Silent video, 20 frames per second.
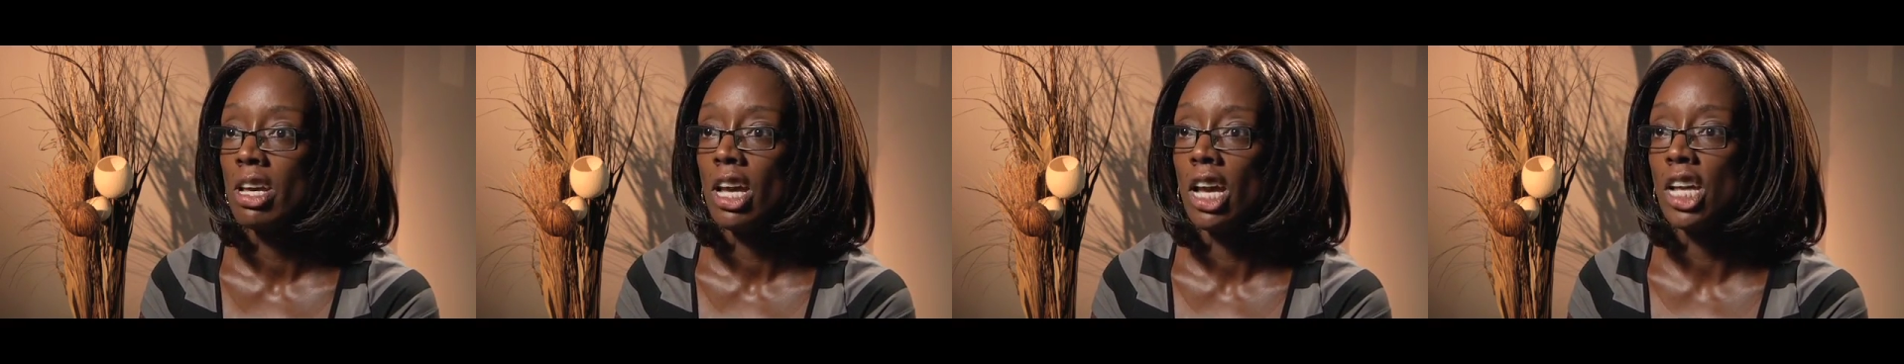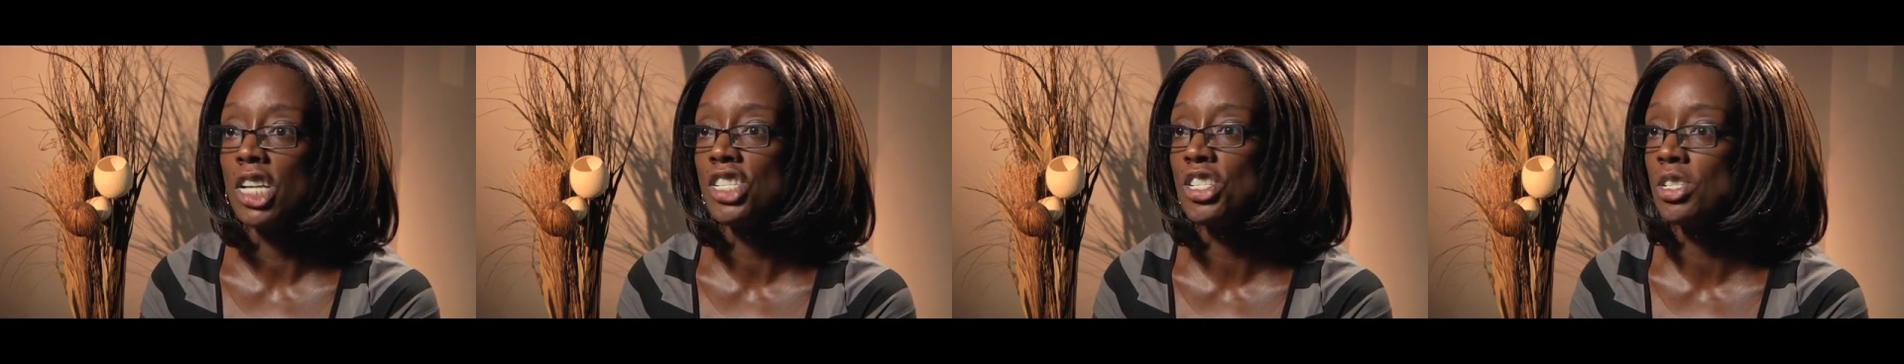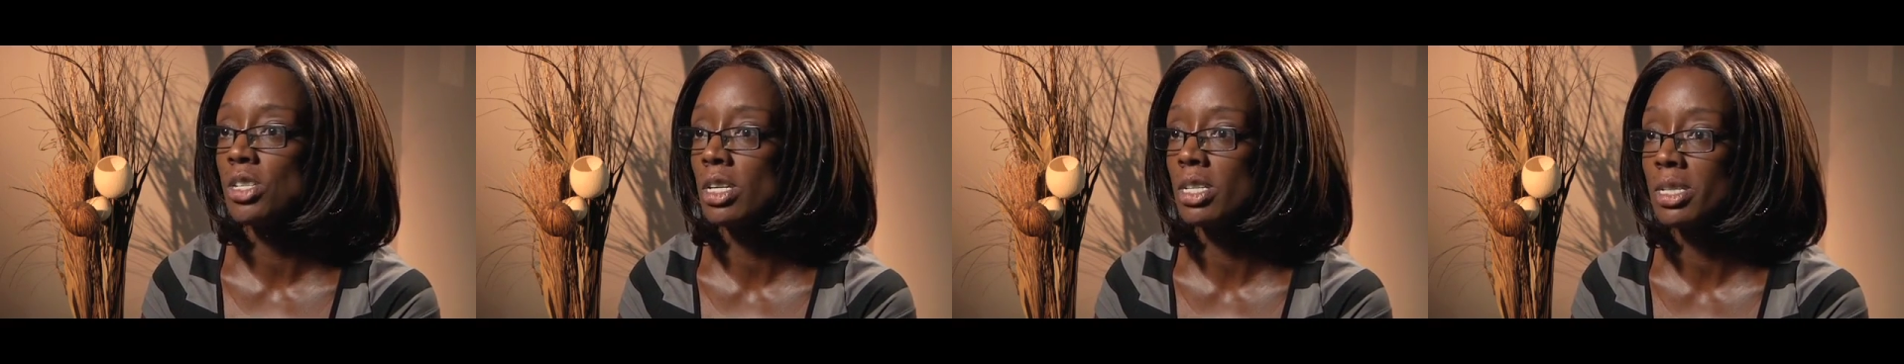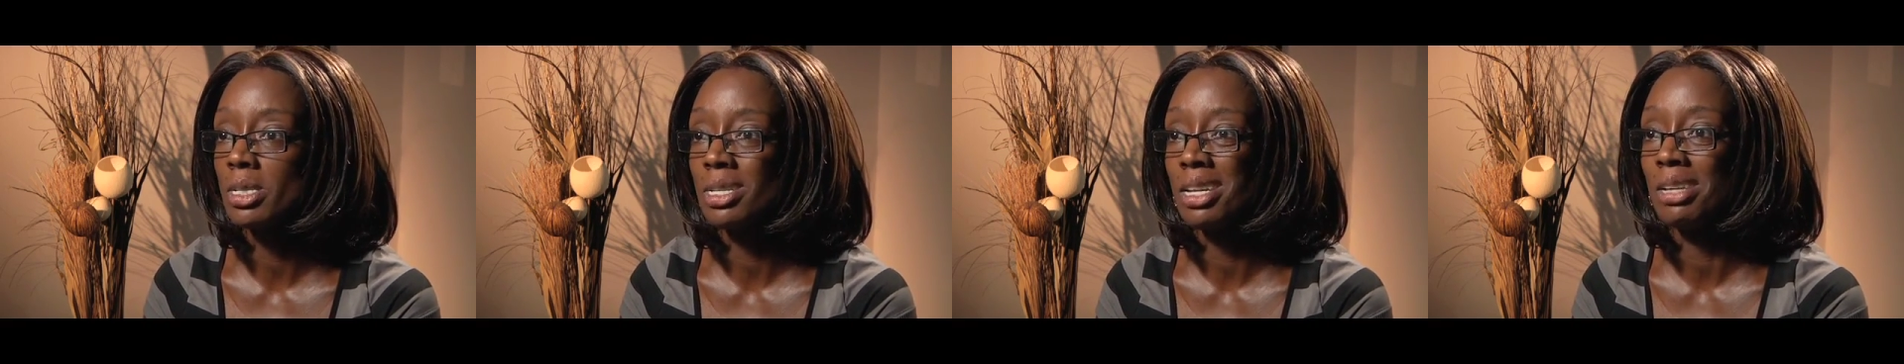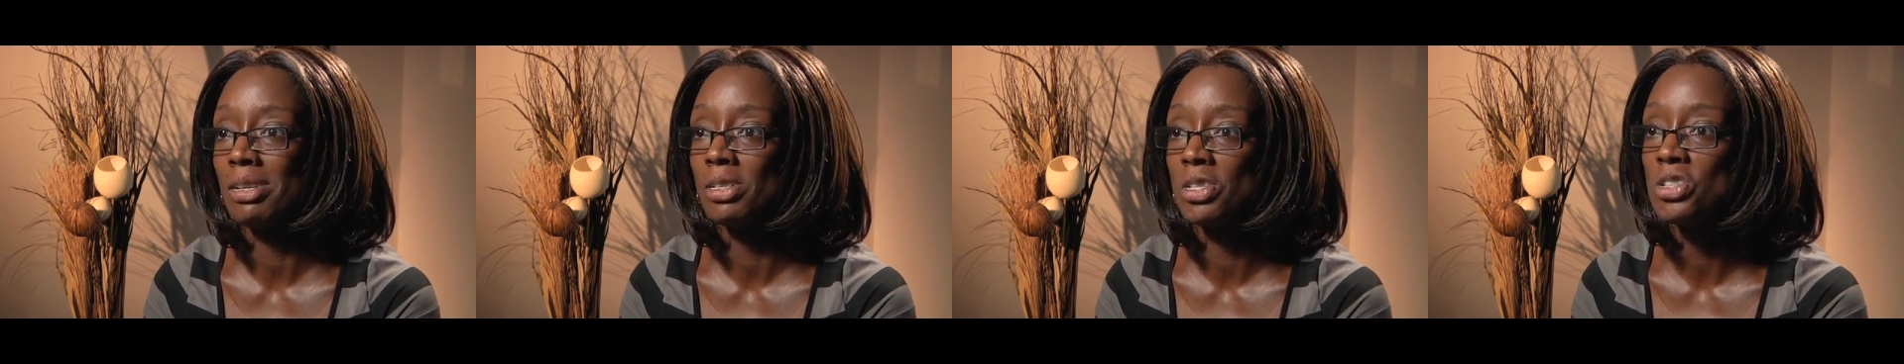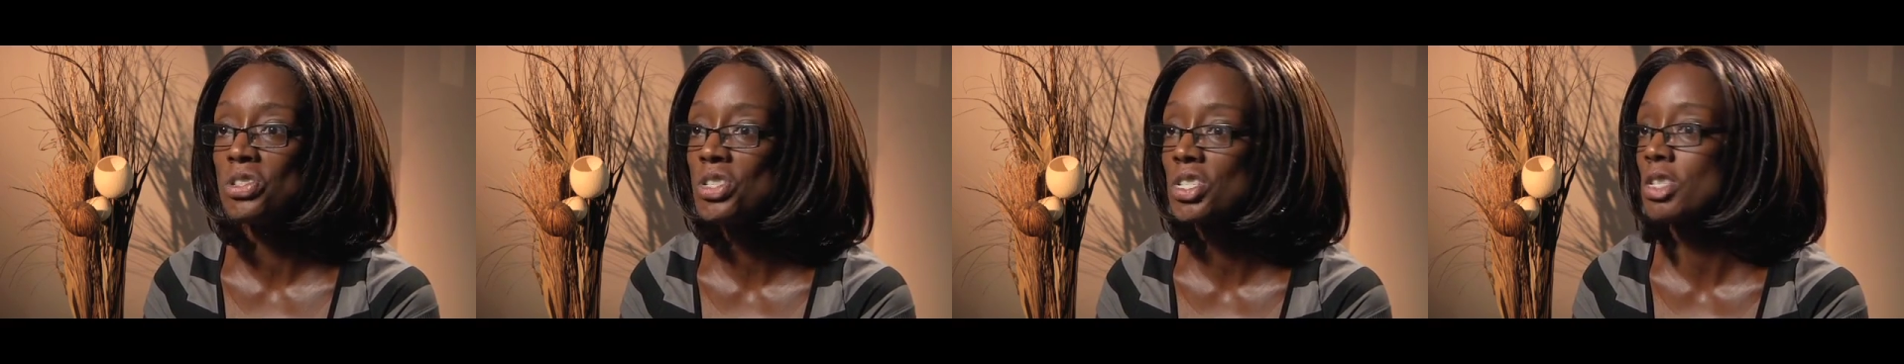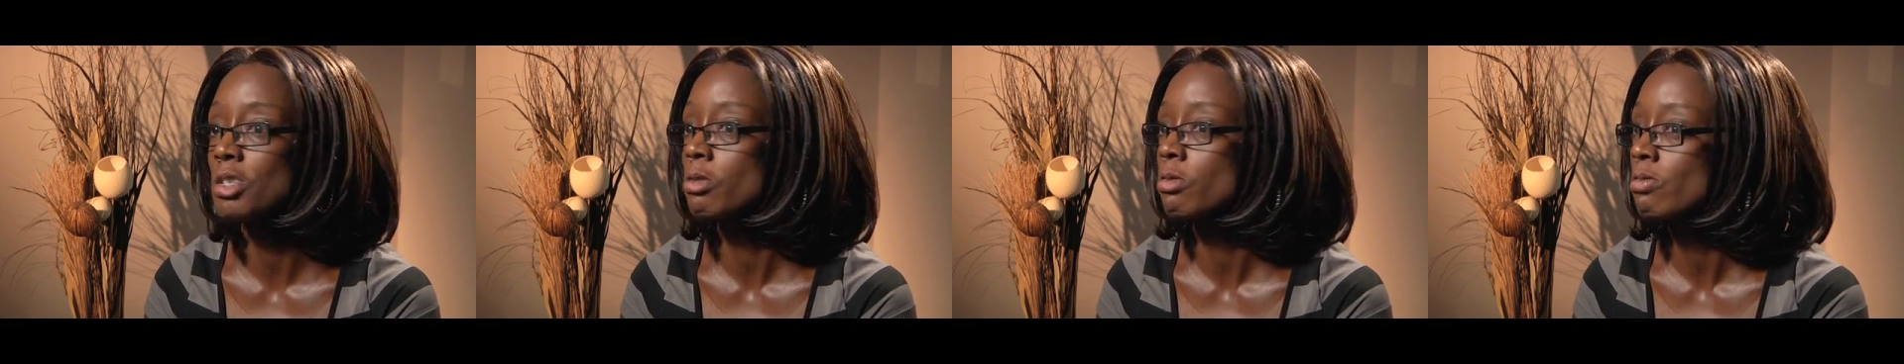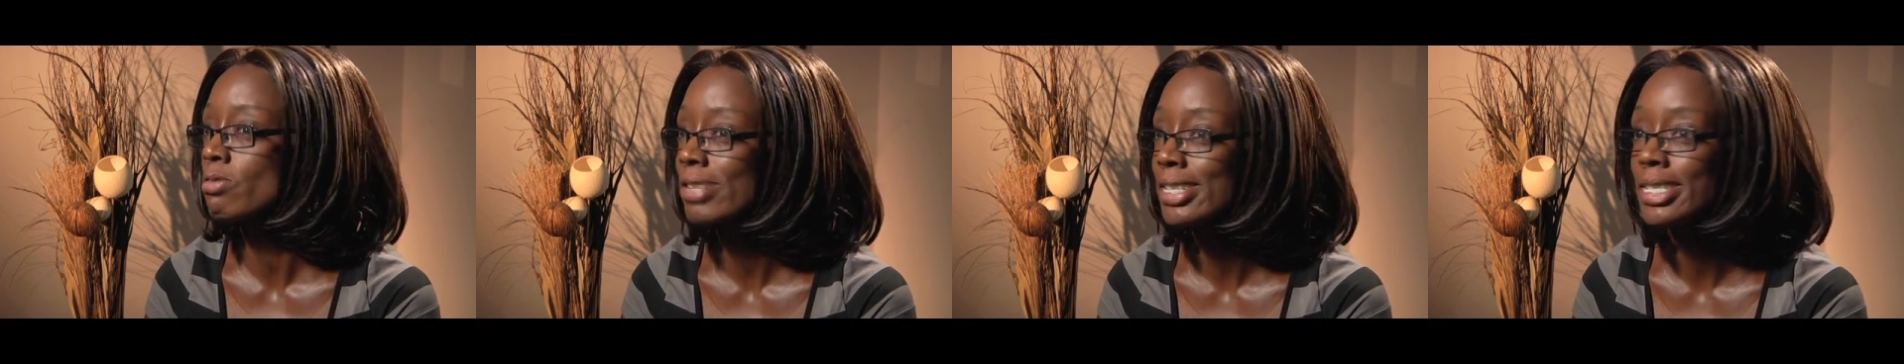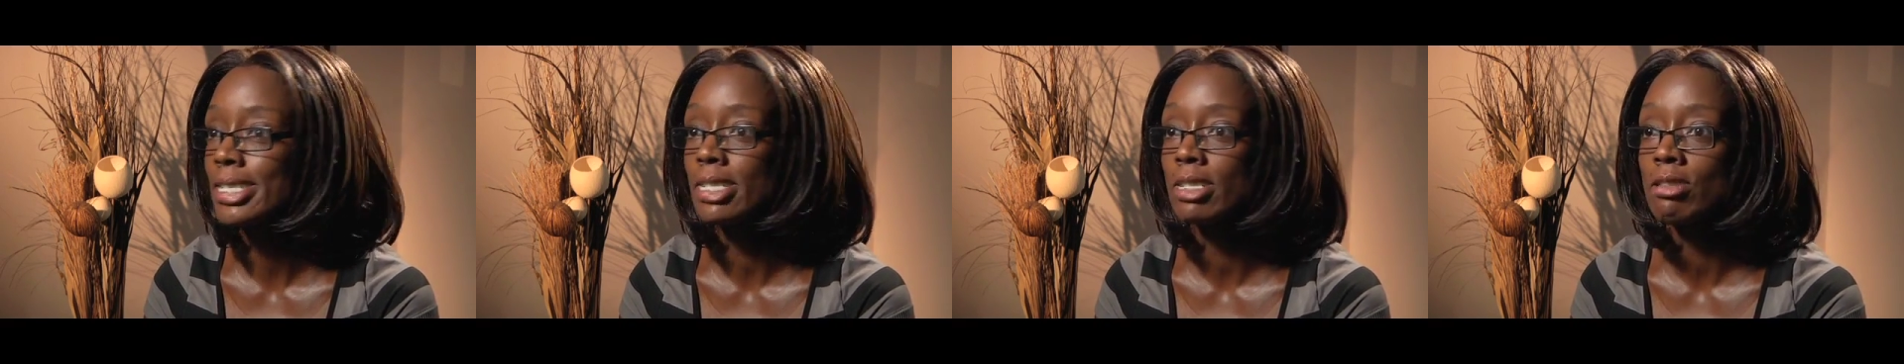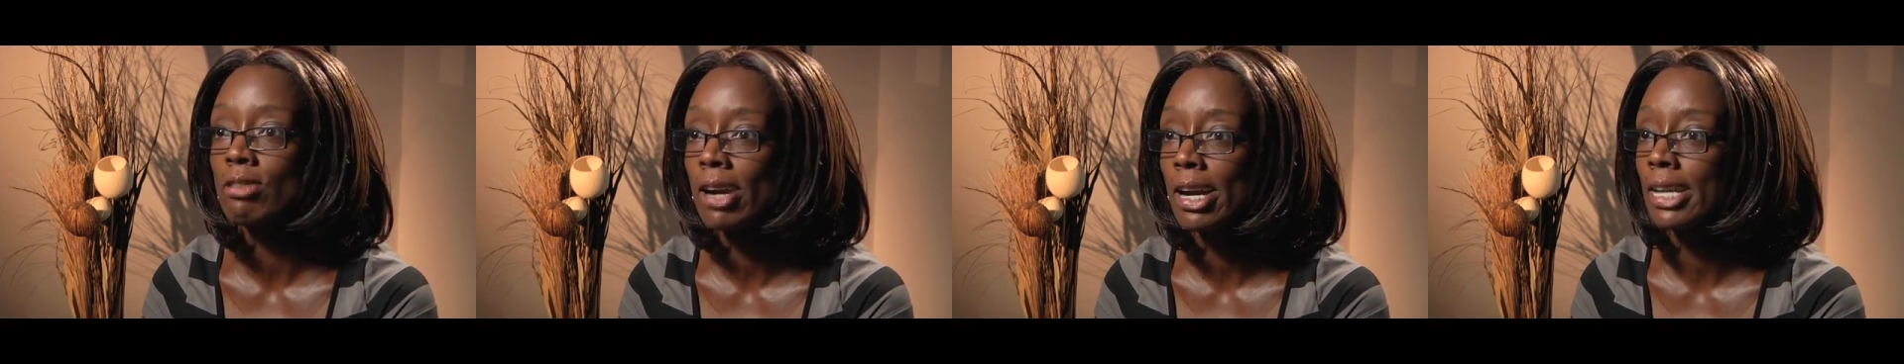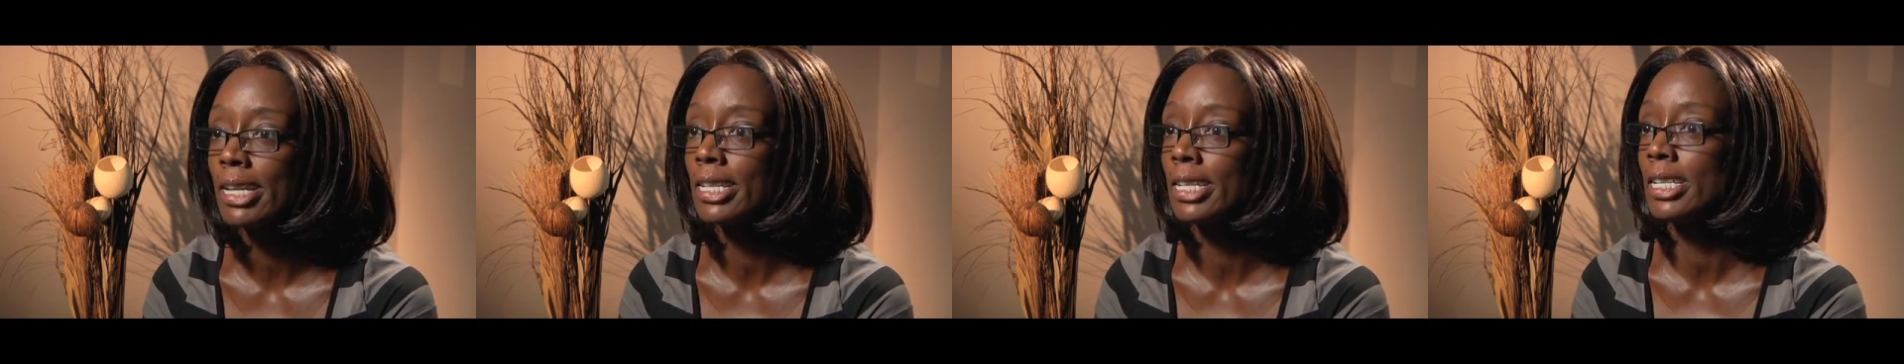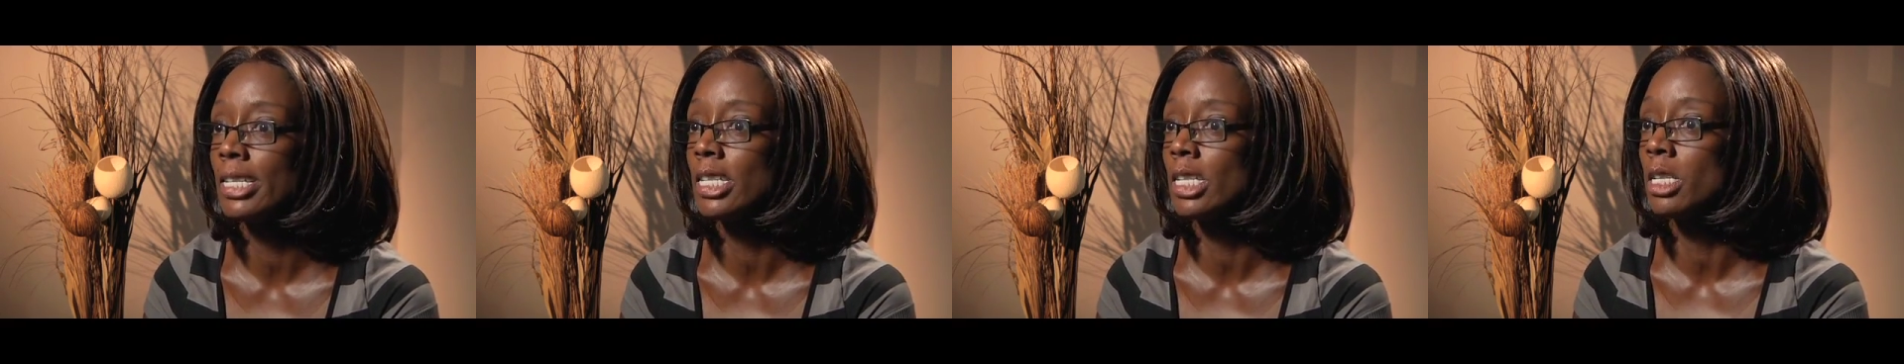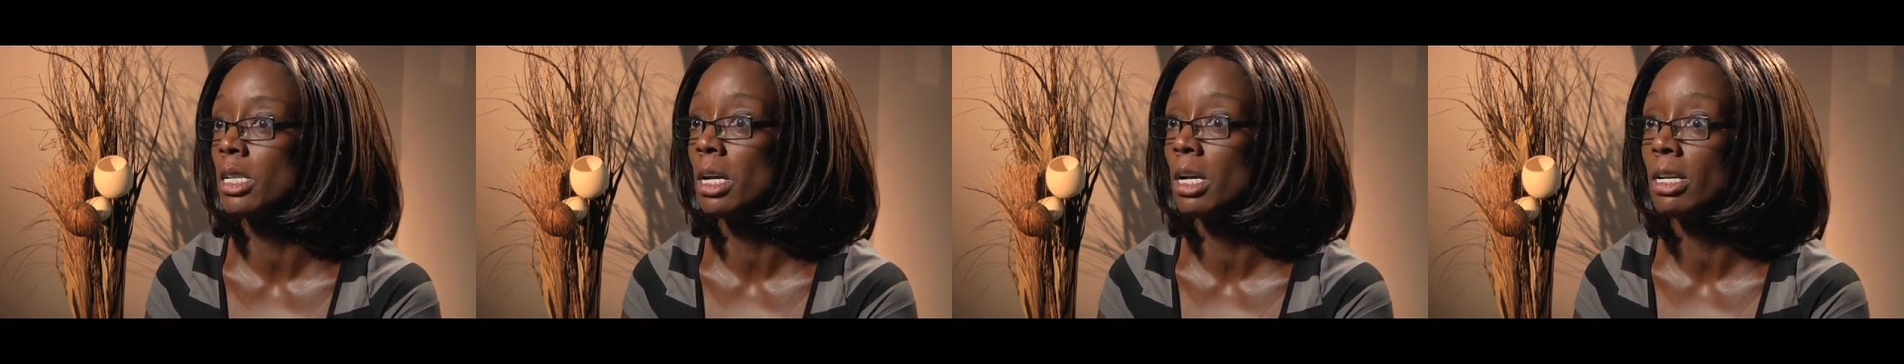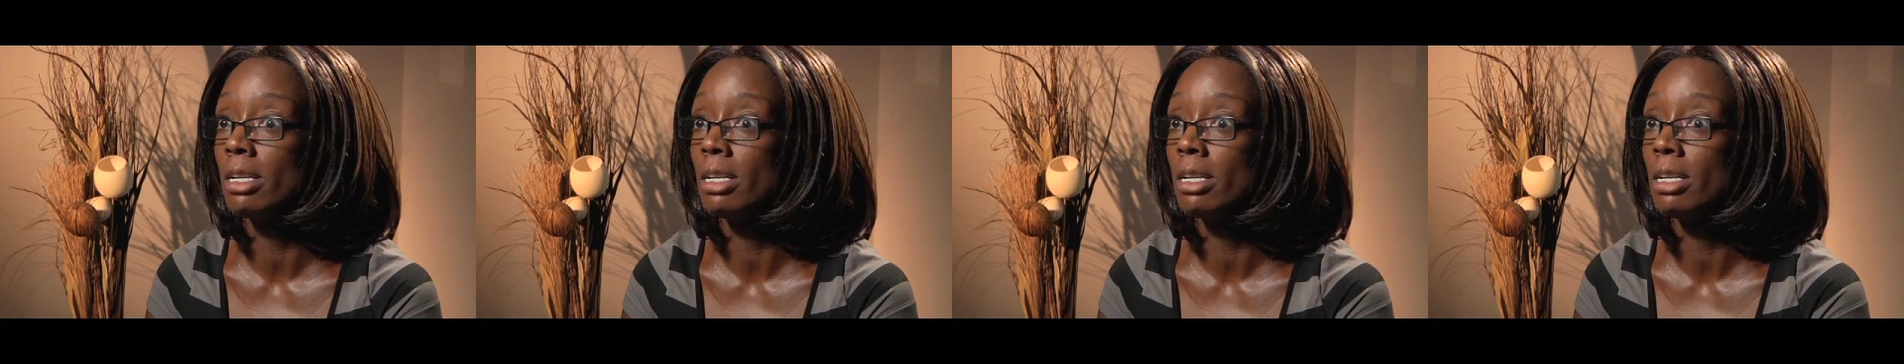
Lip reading: and just saying, you're just a crazy crackhead,